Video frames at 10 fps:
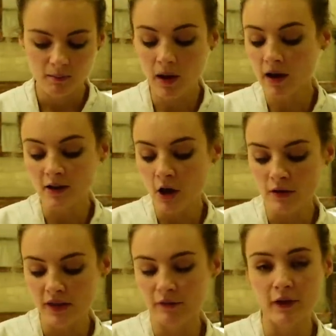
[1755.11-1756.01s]
But I know
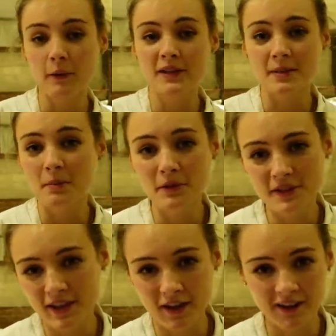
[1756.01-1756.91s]
that if I were to move
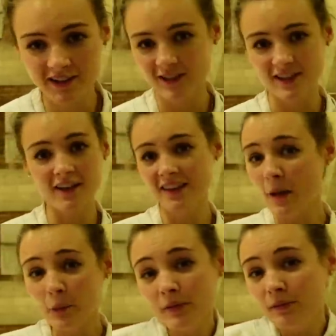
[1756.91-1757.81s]
to the countryside,
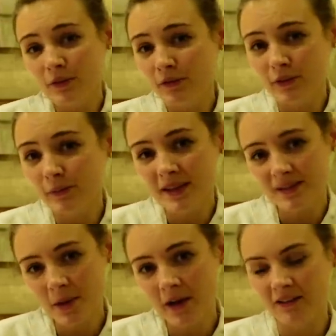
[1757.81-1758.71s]
that wouldn't fulfill me
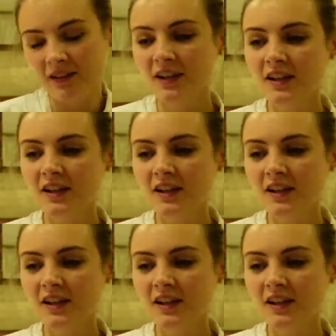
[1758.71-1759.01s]
as well.